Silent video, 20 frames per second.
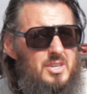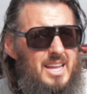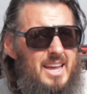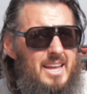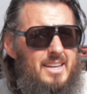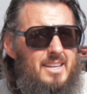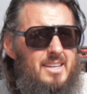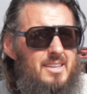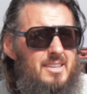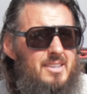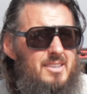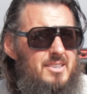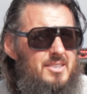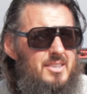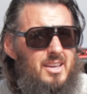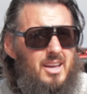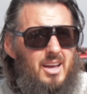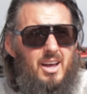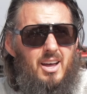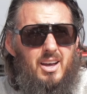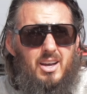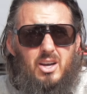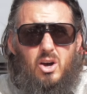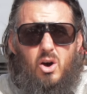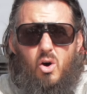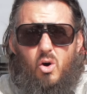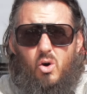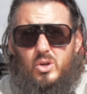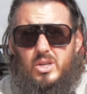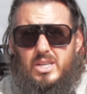and it is
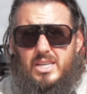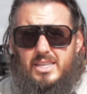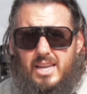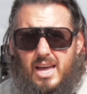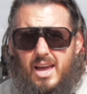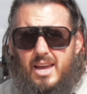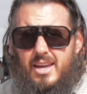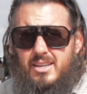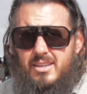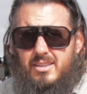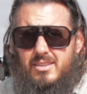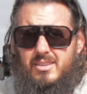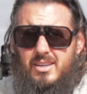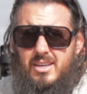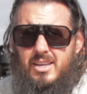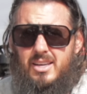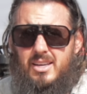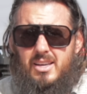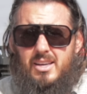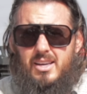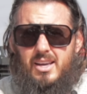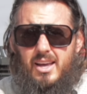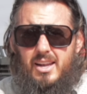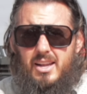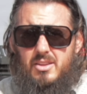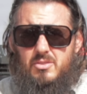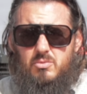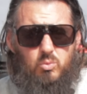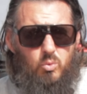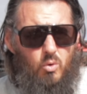cold at night, and
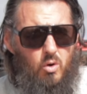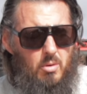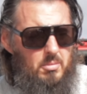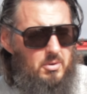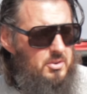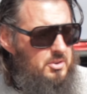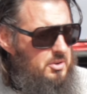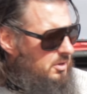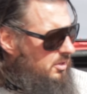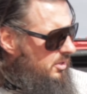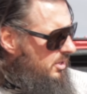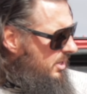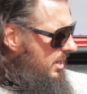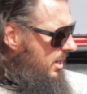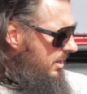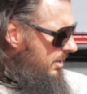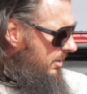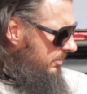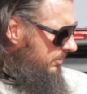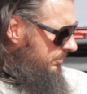it's warmer during the day.